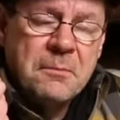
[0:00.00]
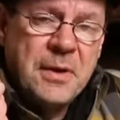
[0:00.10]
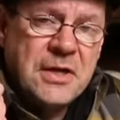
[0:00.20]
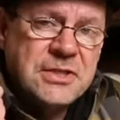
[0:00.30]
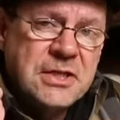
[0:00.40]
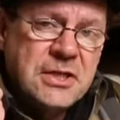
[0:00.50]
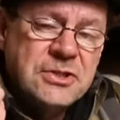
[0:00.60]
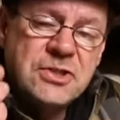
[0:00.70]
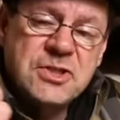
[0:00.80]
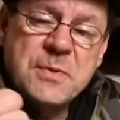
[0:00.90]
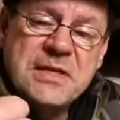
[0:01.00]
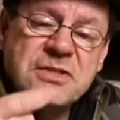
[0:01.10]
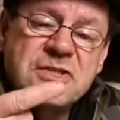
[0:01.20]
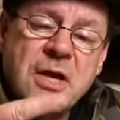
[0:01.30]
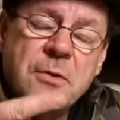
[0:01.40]
but to sweet,
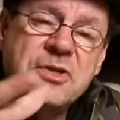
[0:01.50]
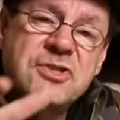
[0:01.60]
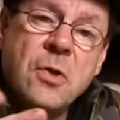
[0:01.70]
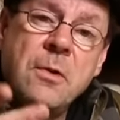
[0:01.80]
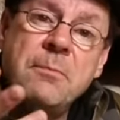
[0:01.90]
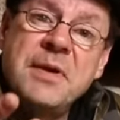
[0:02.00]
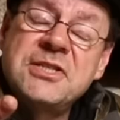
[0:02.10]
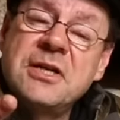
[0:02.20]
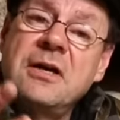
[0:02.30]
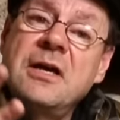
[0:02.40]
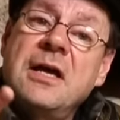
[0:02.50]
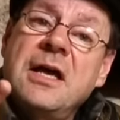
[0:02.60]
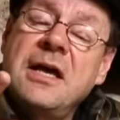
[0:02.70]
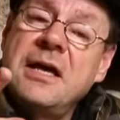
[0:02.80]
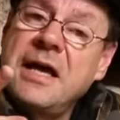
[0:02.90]
sour, salt, bitter,
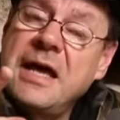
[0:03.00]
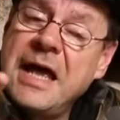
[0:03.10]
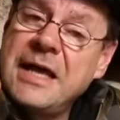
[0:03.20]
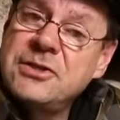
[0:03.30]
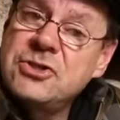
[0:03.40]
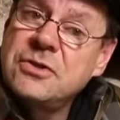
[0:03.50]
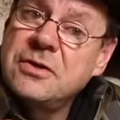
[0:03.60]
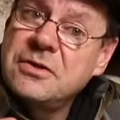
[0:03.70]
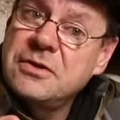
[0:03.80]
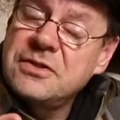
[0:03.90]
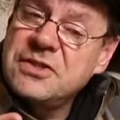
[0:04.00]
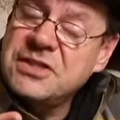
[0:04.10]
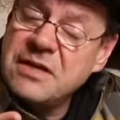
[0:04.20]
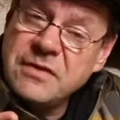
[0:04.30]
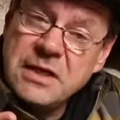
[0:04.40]
and
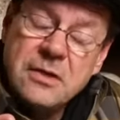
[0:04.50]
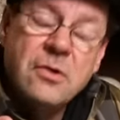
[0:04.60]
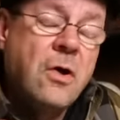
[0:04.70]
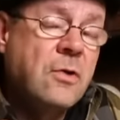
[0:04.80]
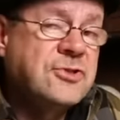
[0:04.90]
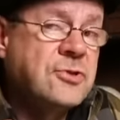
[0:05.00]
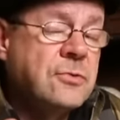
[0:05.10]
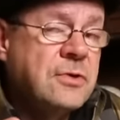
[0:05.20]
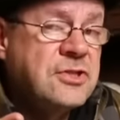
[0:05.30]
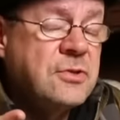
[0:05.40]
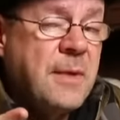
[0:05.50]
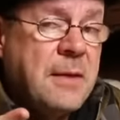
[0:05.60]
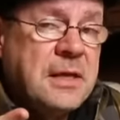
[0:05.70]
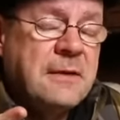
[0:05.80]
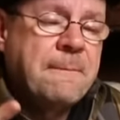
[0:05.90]
savoury, also known as
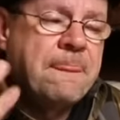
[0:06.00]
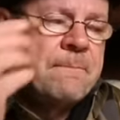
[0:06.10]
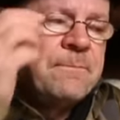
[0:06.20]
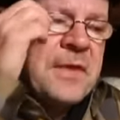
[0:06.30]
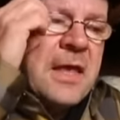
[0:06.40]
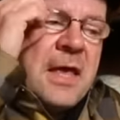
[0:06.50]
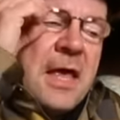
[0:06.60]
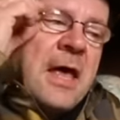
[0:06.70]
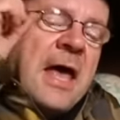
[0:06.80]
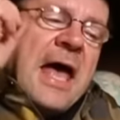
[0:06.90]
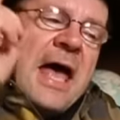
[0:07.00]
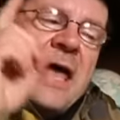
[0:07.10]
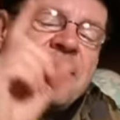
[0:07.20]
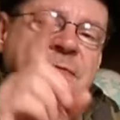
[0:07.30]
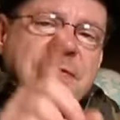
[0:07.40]
umami.
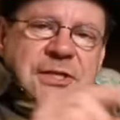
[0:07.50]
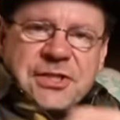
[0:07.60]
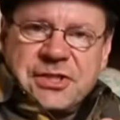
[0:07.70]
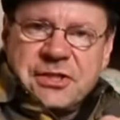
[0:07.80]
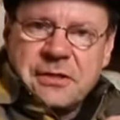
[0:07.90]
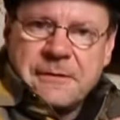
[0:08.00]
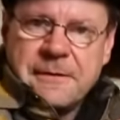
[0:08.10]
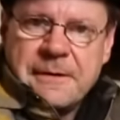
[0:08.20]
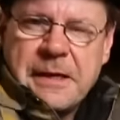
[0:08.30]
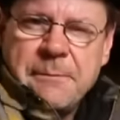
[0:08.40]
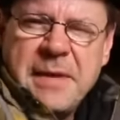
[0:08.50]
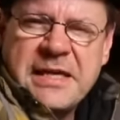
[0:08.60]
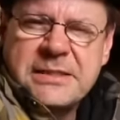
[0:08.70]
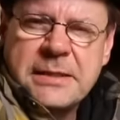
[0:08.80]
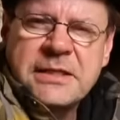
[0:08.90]
And this
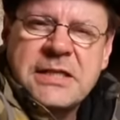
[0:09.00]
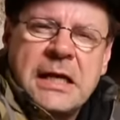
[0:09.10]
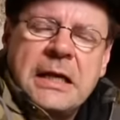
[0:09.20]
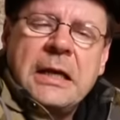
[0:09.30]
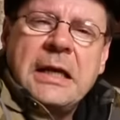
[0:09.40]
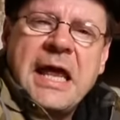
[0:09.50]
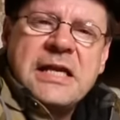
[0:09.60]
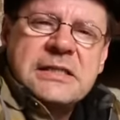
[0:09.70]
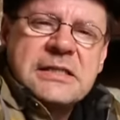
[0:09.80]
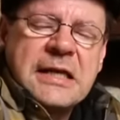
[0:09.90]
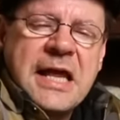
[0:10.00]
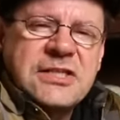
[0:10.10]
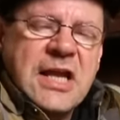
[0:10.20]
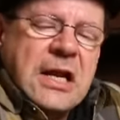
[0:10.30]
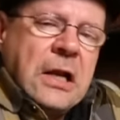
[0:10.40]
makes things a little less
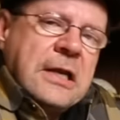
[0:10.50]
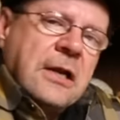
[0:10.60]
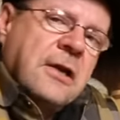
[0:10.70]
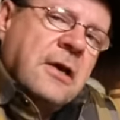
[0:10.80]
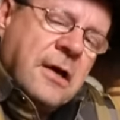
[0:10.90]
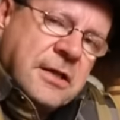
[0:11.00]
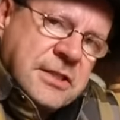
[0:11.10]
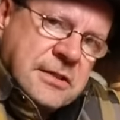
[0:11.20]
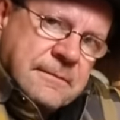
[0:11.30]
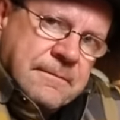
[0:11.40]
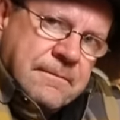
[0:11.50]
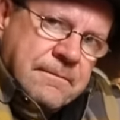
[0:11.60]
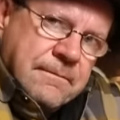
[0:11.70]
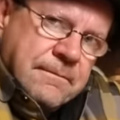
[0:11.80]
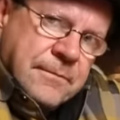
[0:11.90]
less clear cut
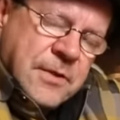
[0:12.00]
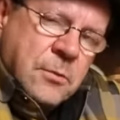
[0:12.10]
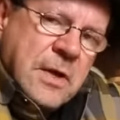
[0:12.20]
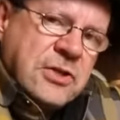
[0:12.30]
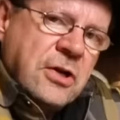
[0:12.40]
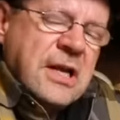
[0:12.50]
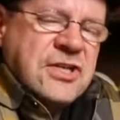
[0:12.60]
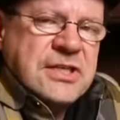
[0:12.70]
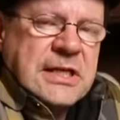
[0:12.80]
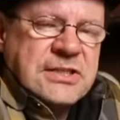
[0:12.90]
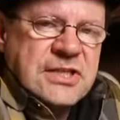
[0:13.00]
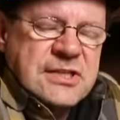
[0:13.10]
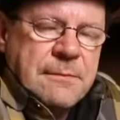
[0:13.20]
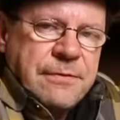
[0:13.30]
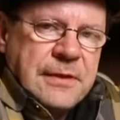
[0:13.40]
than when you're listening to
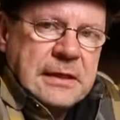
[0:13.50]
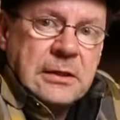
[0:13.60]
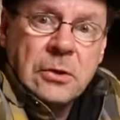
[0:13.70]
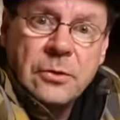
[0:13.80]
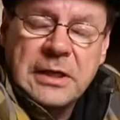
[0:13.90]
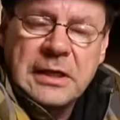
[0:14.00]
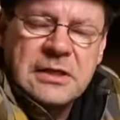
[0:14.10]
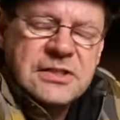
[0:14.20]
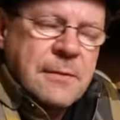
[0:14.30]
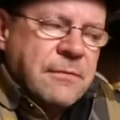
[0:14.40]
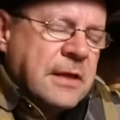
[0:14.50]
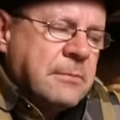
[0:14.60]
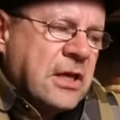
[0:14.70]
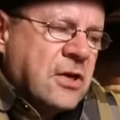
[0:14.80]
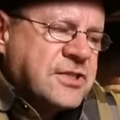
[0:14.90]
something and looking at something
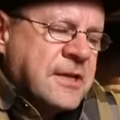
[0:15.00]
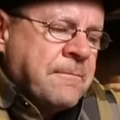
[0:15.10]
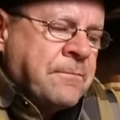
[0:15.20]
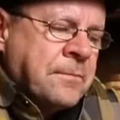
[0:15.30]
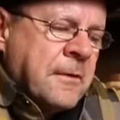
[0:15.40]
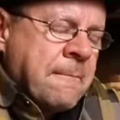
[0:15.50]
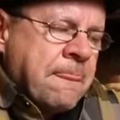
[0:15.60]
because